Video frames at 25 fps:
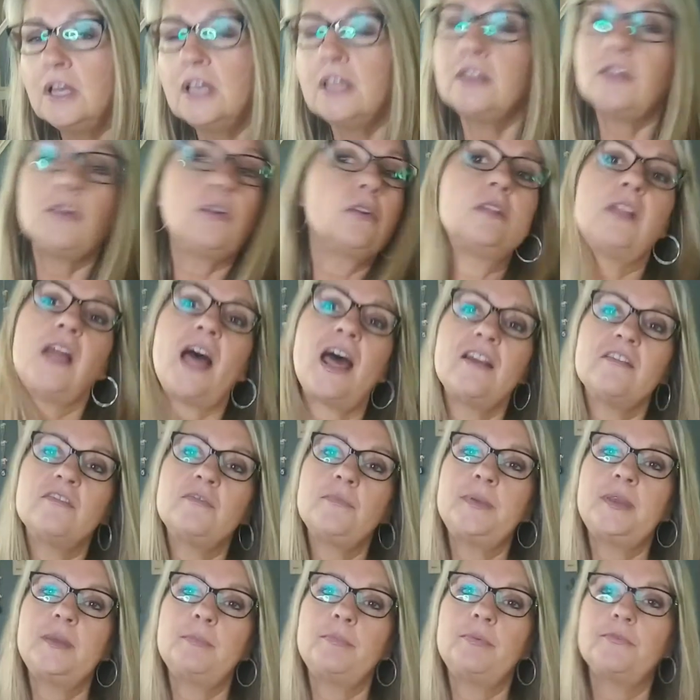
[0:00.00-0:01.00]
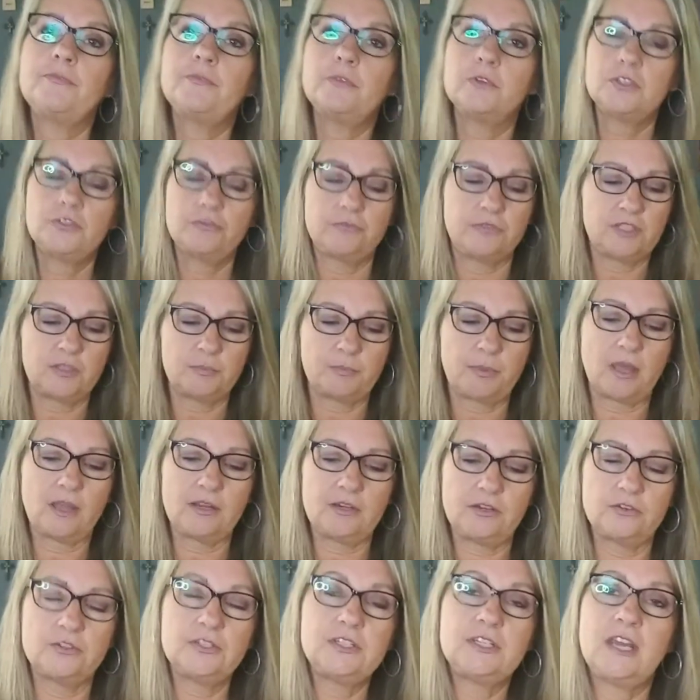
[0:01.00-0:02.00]
there are a lot of people, first
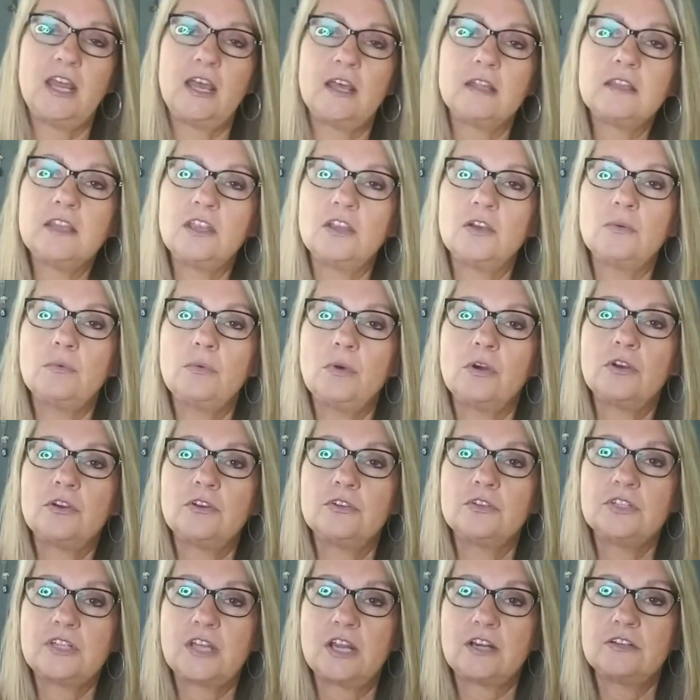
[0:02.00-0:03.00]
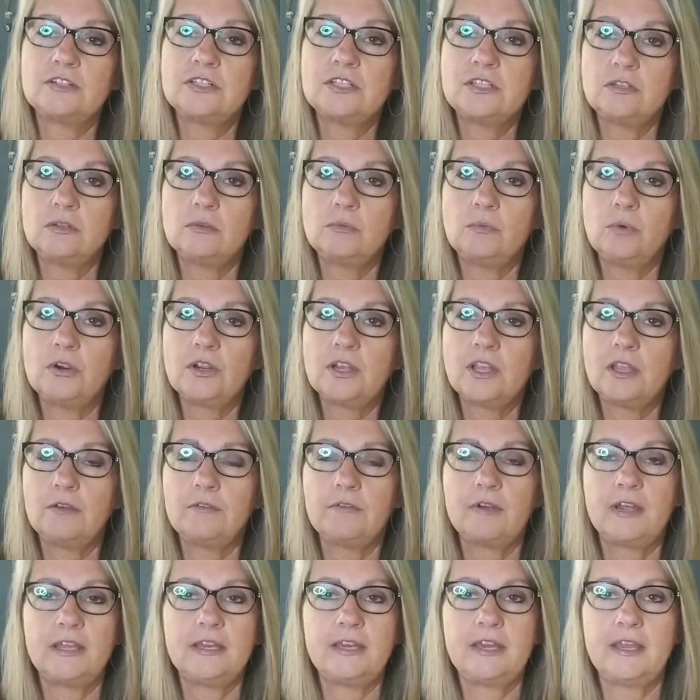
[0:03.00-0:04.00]
responders and healthcare workers that are still
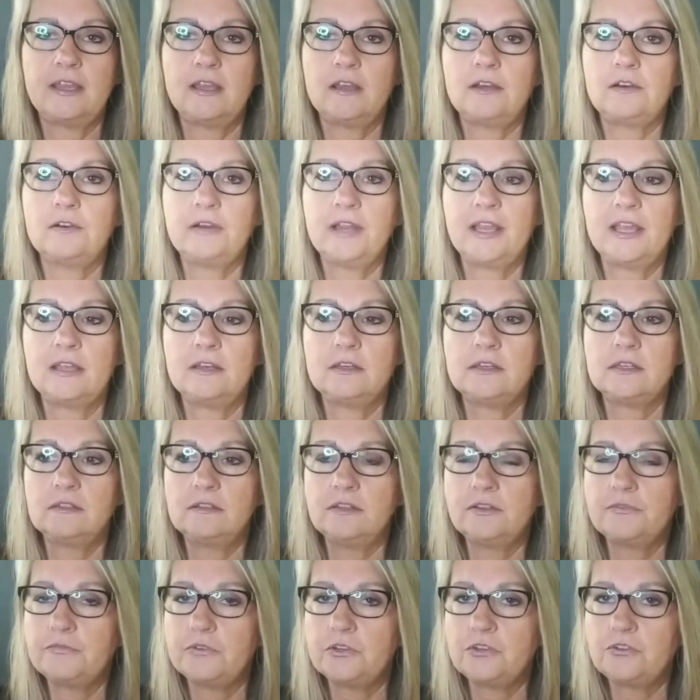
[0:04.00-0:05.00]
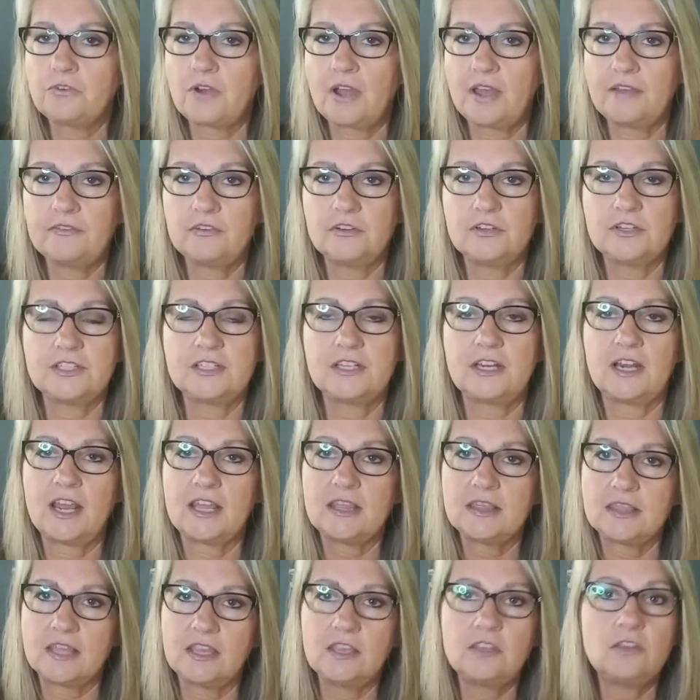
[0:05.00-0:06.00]
working right now, and delivery drivers, and
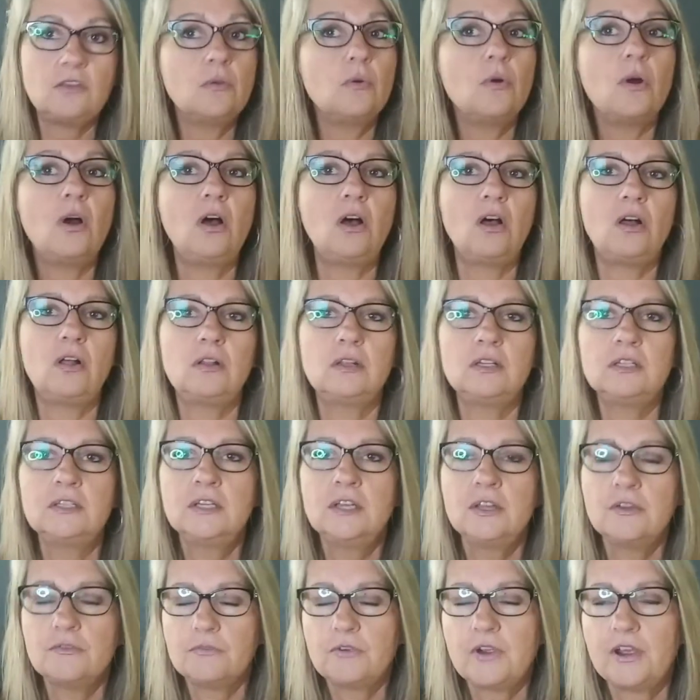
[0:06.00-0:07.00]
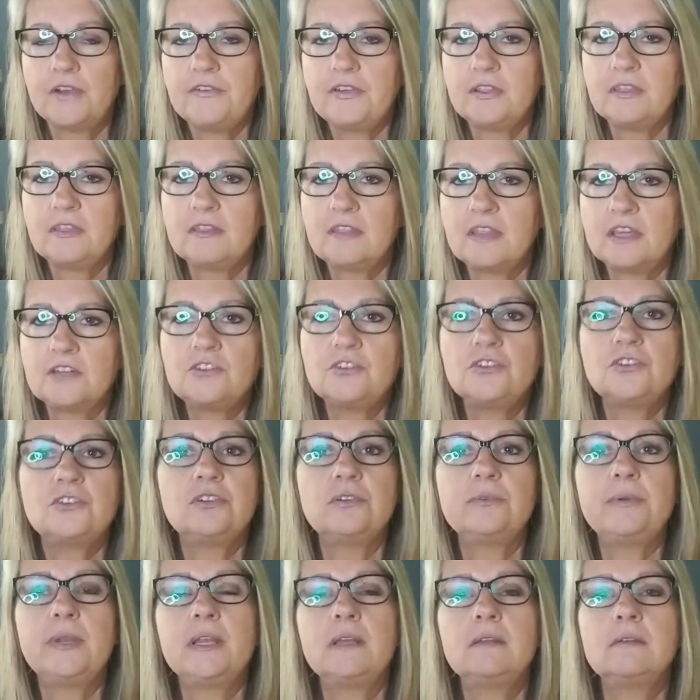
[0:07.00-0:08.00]
I thank you all for everything that you're
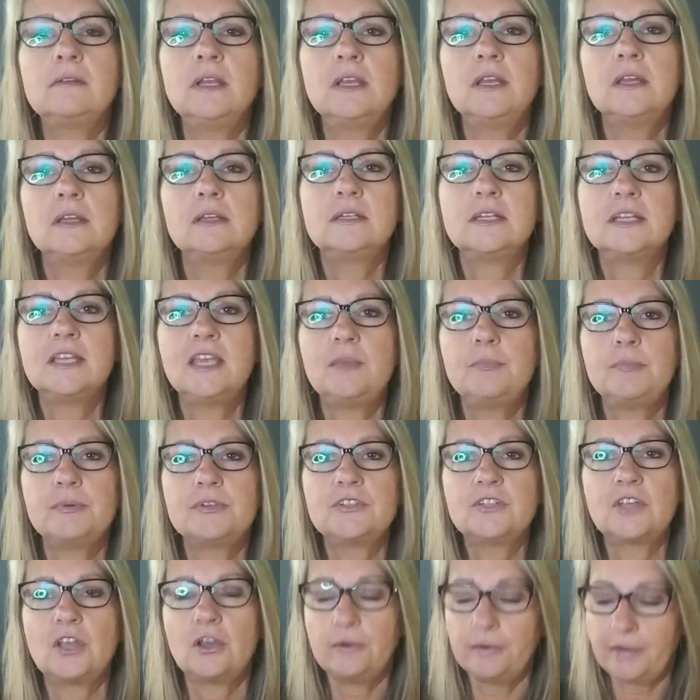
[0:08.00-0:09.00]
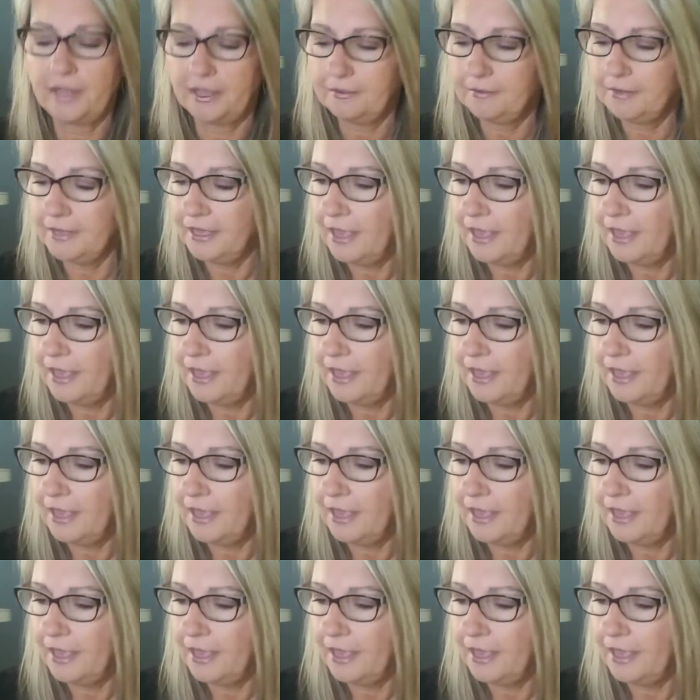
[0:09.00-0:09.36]
doing to keep us going.